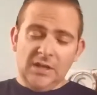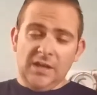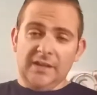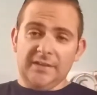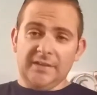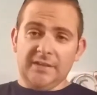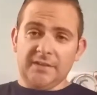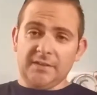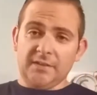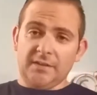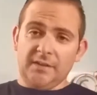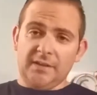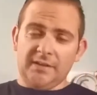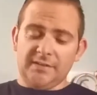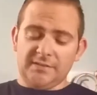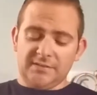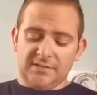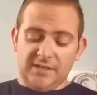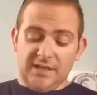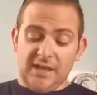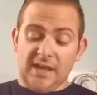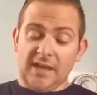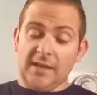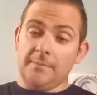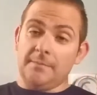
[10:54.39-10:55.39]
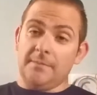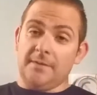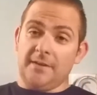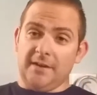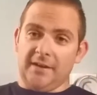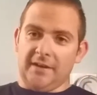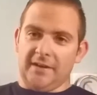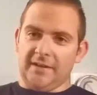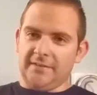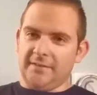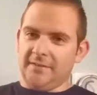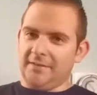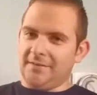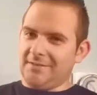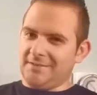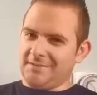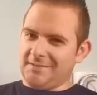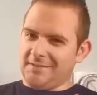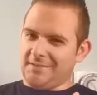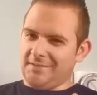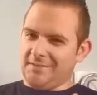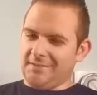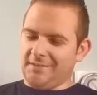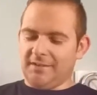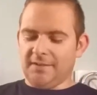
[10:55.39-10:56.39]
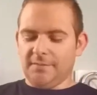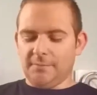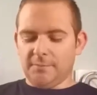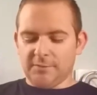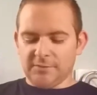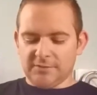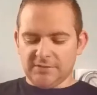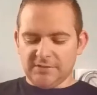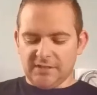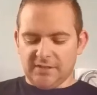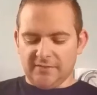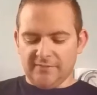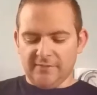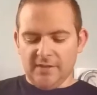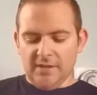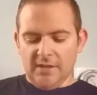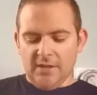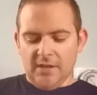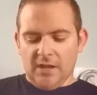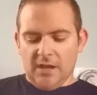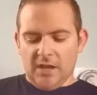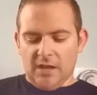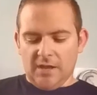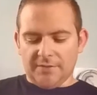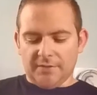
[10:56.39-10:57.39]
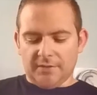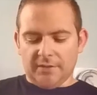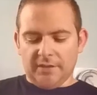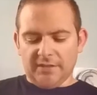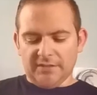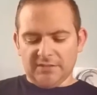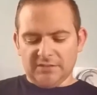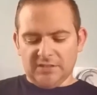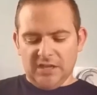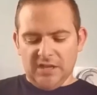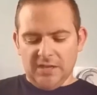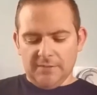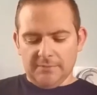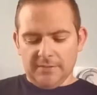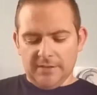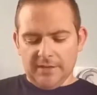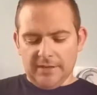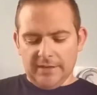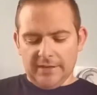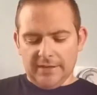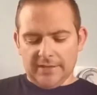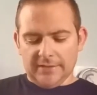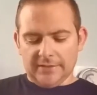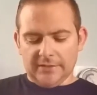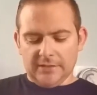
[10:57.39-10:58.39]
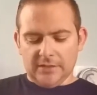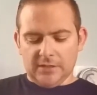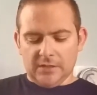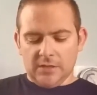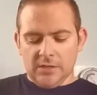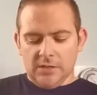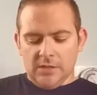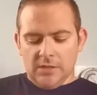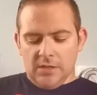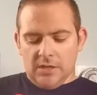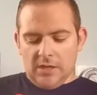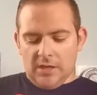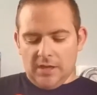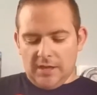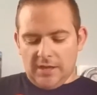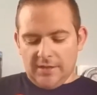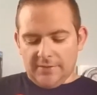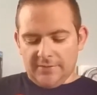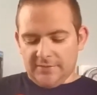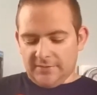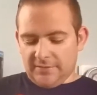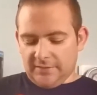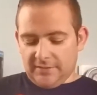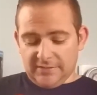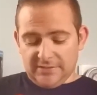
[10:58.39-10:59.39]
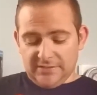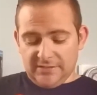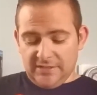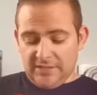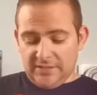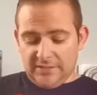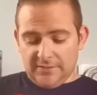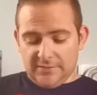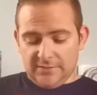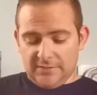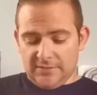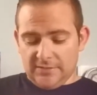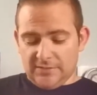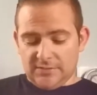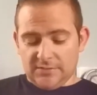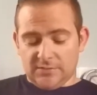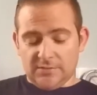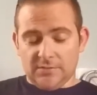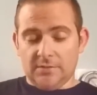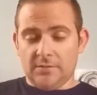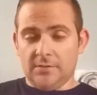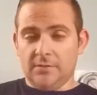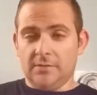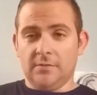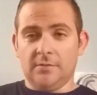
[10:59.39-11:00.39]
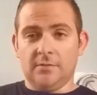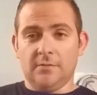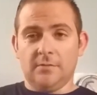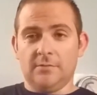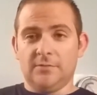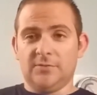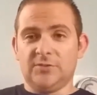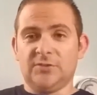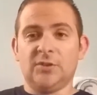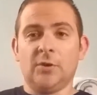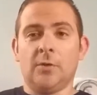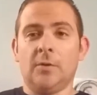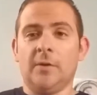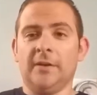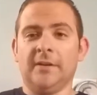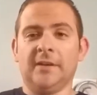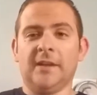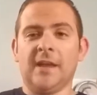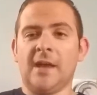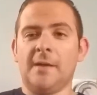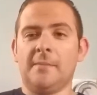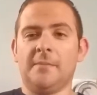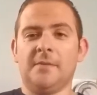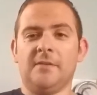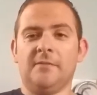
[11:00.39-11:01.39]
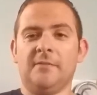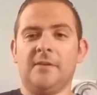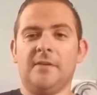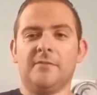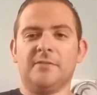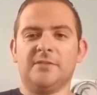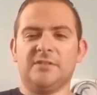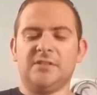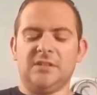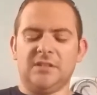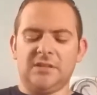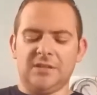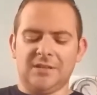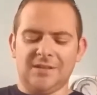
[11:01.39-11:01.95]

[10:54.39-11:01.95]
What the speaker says: And then the last game that I got there, because I had to get more stuff, the last game that I got there, like I said, it's so uncommon, I've never seen